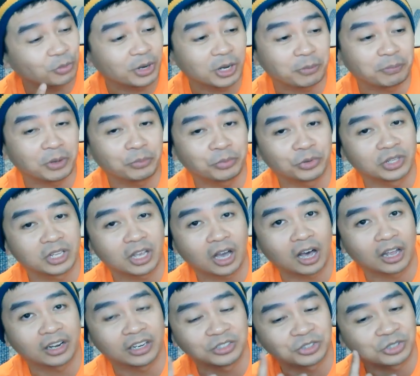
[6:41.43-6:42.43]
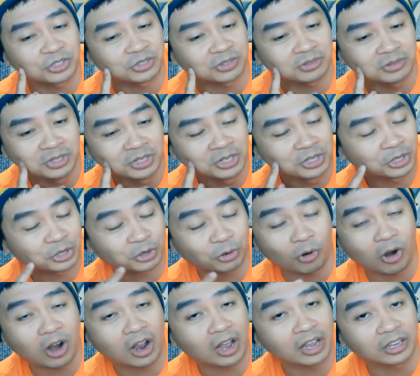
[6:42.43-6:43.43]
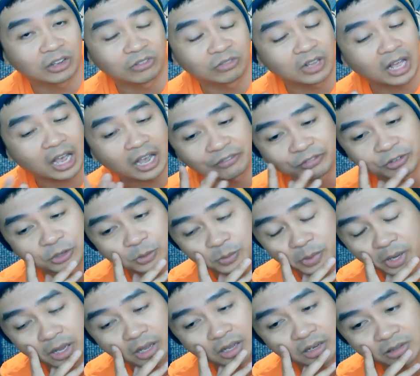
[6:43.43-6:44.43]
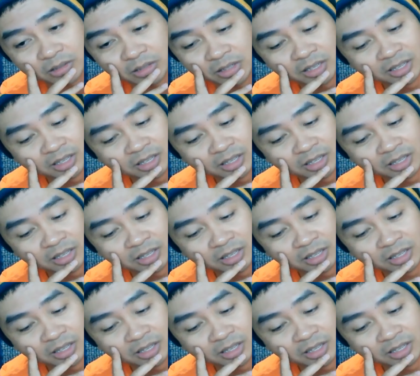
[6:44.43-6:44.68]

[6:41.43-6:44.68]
many people in the audience just crying of laughter, man.